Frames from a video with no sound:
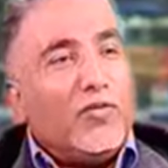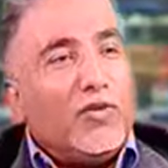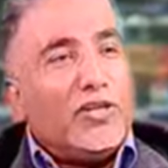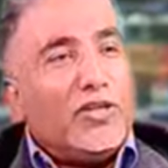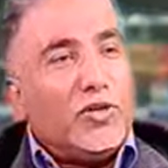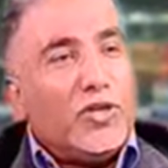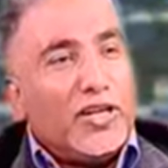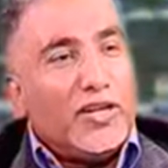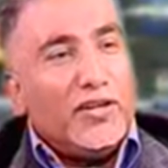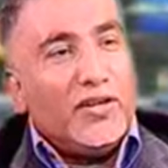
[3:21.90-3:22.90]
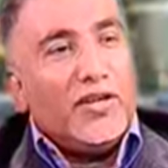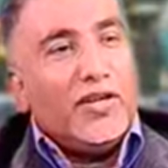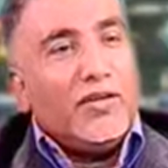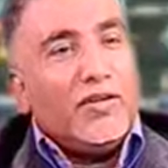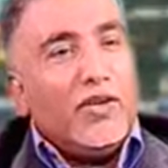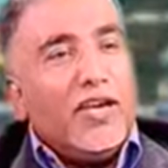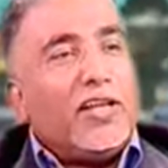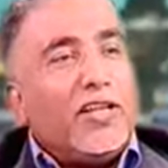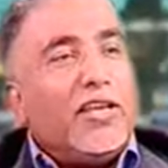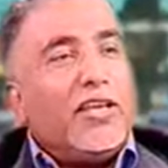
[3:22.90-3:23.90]
of 1 to 10, where
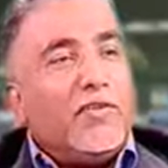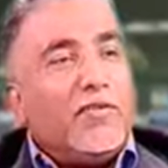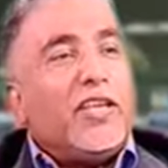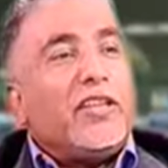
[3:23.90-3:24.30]
are they?